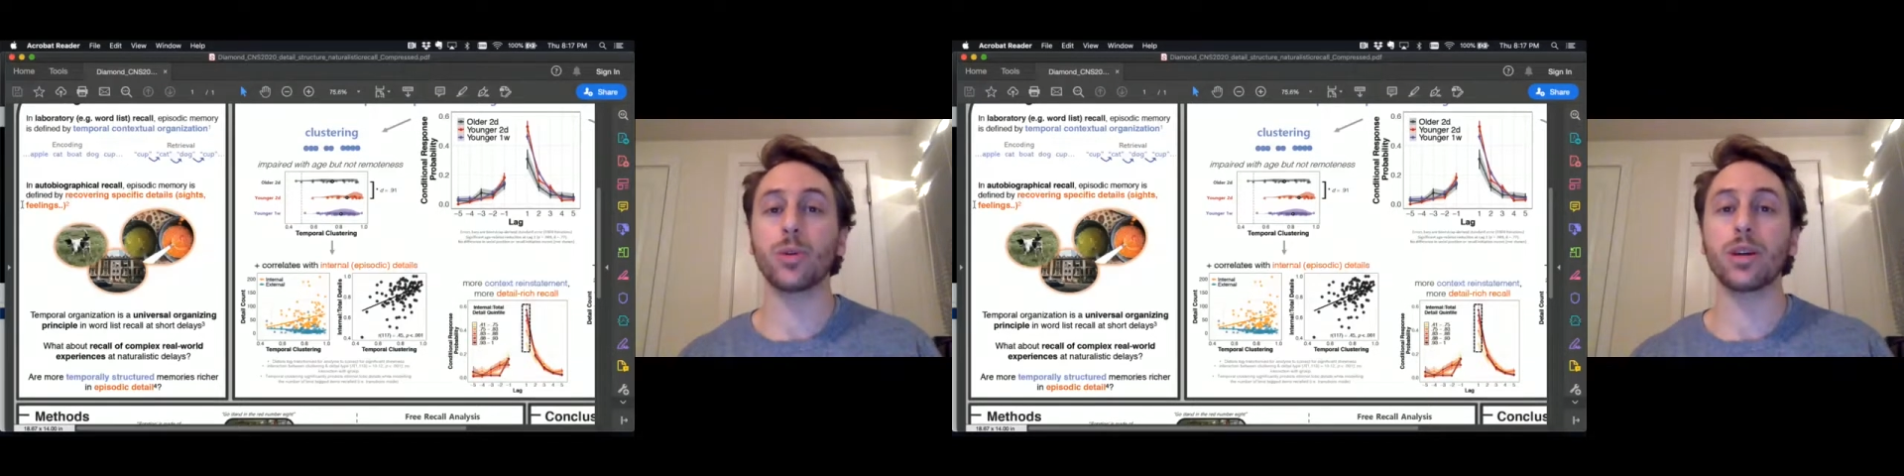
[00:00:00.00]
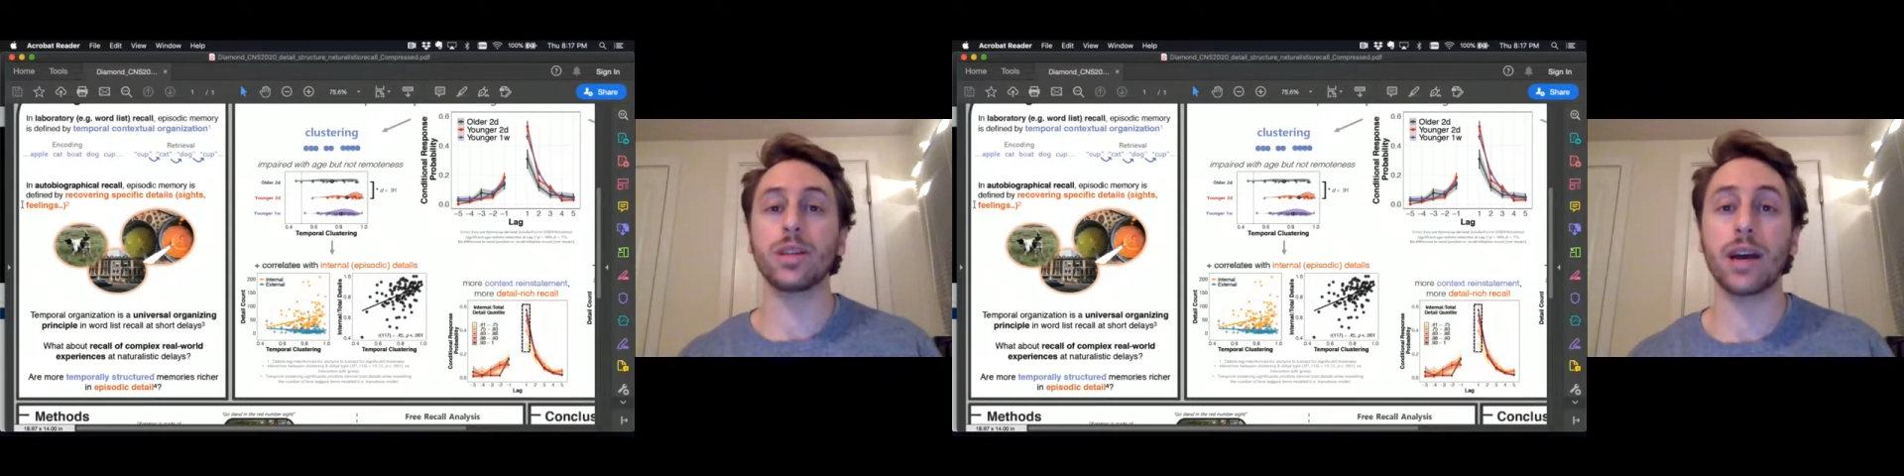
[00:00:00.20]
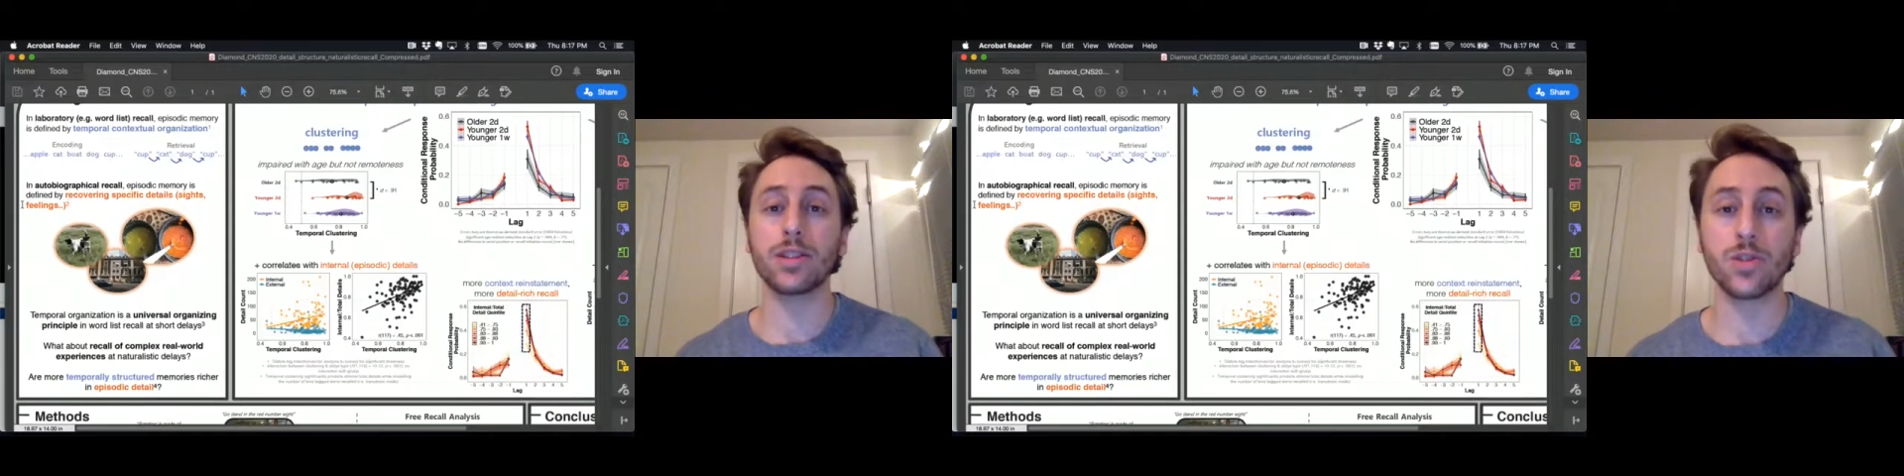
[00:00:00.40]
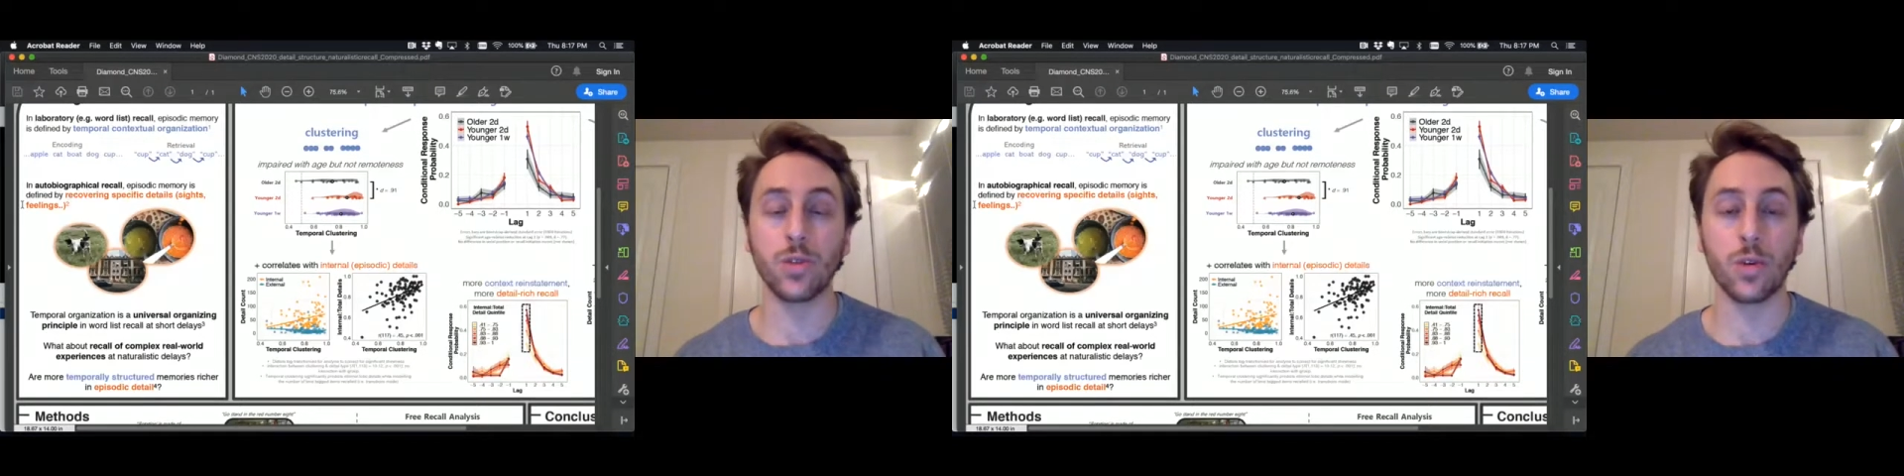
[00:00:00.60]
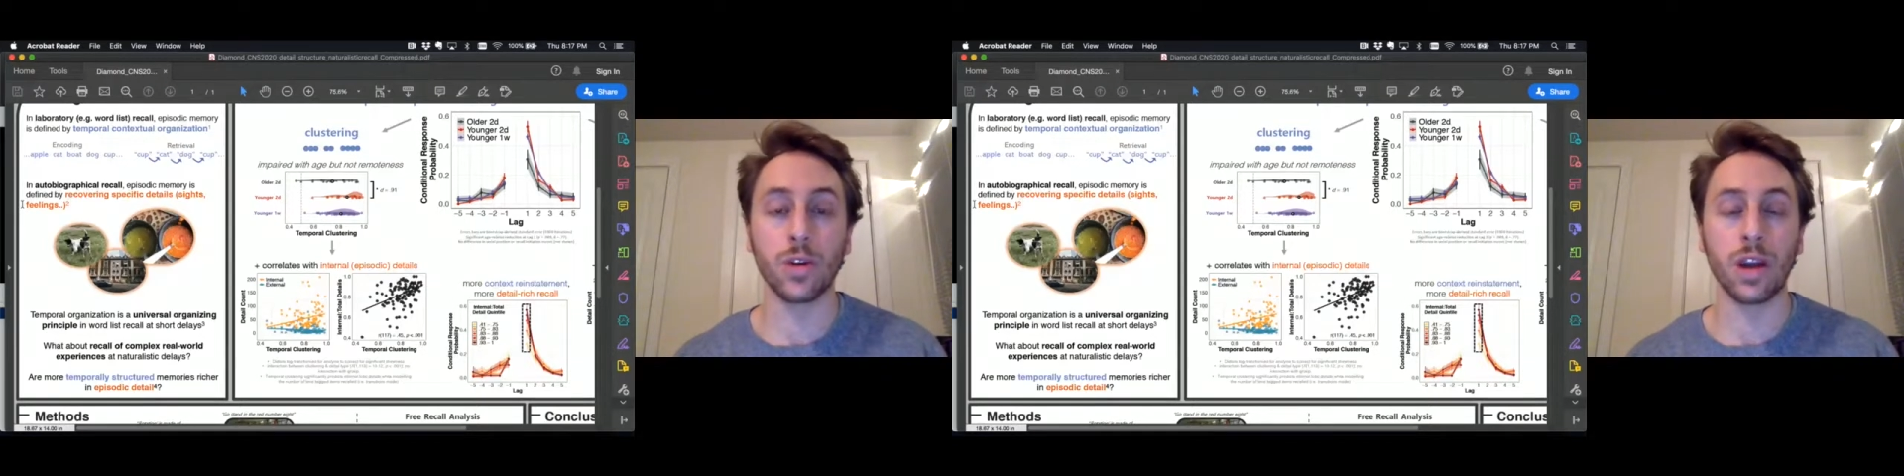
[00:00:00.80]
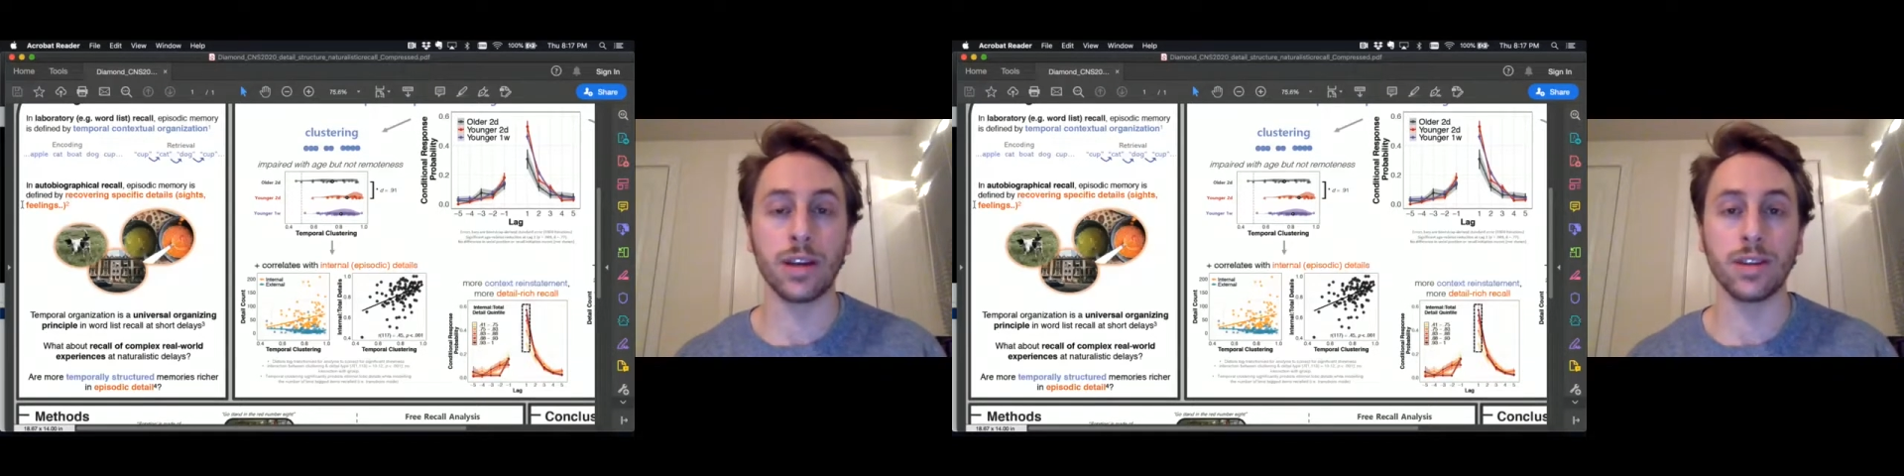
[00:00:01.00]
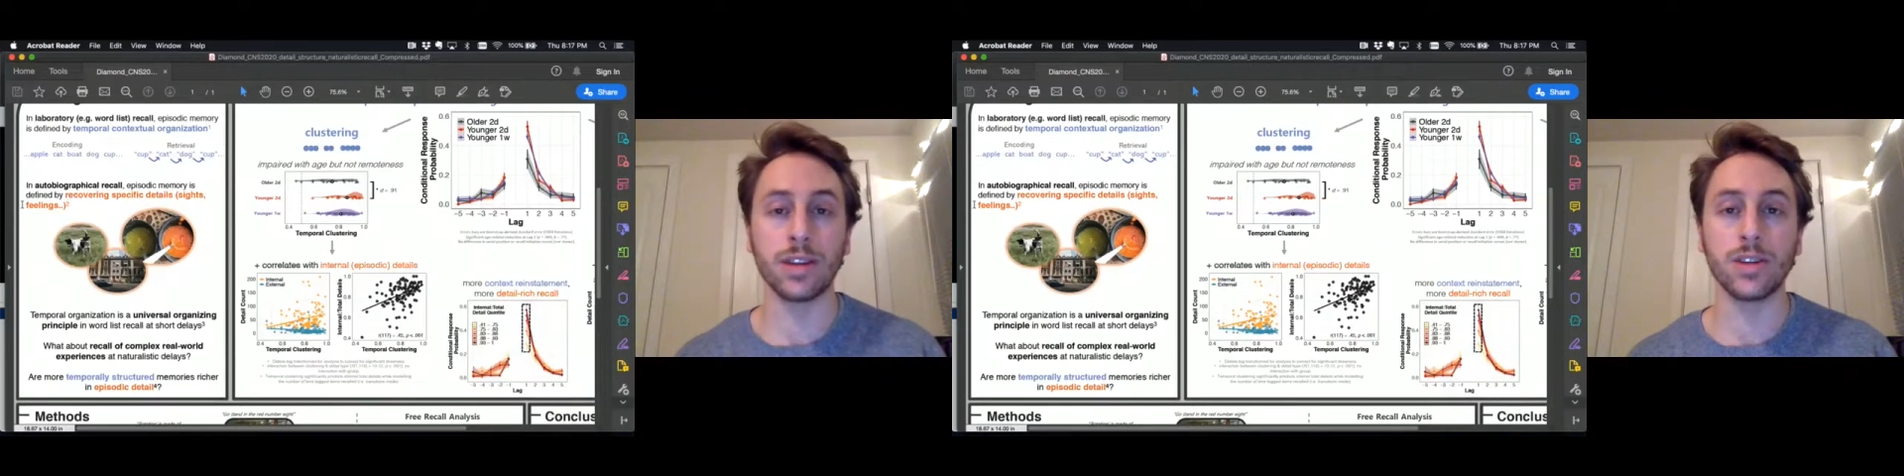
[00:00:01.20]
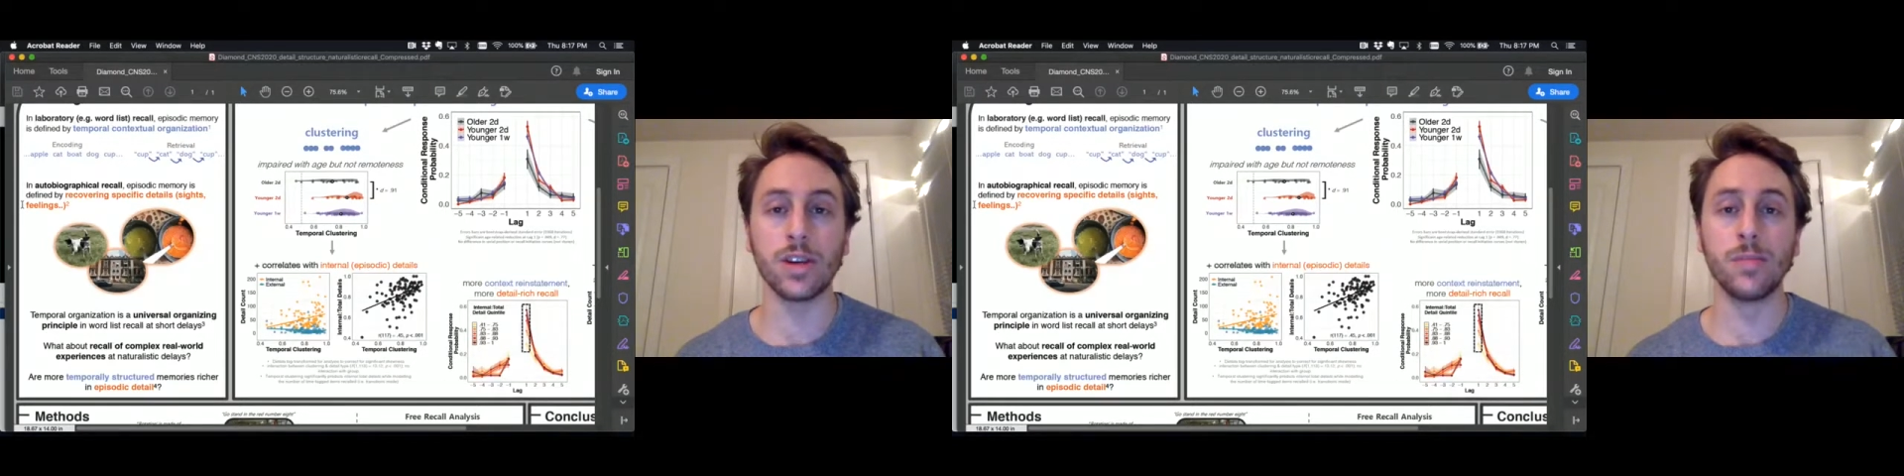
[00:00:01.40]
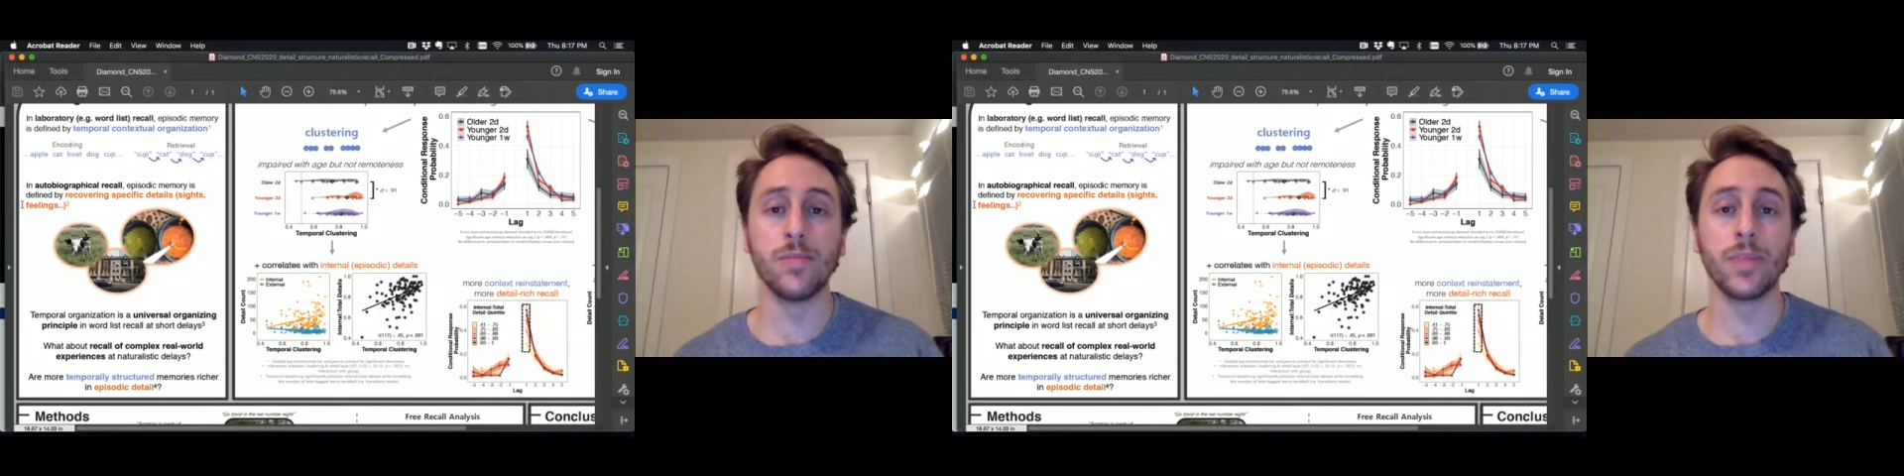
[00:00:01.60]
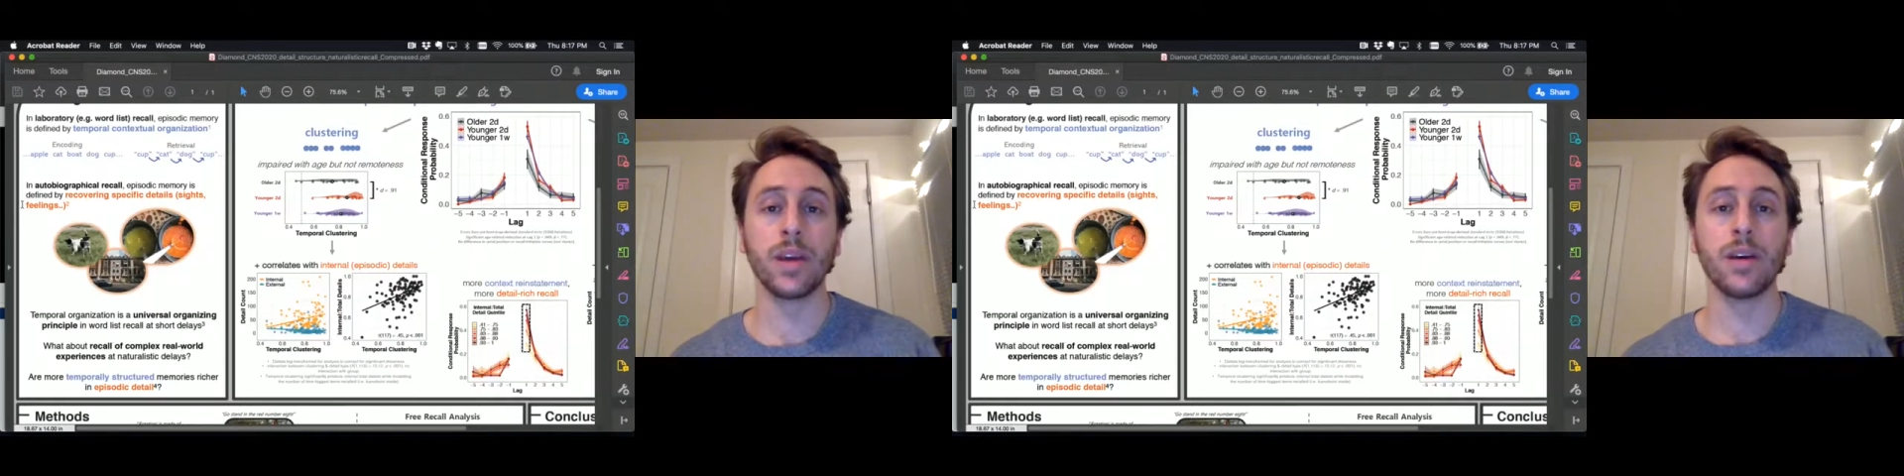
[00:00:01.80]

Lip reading: contextual organization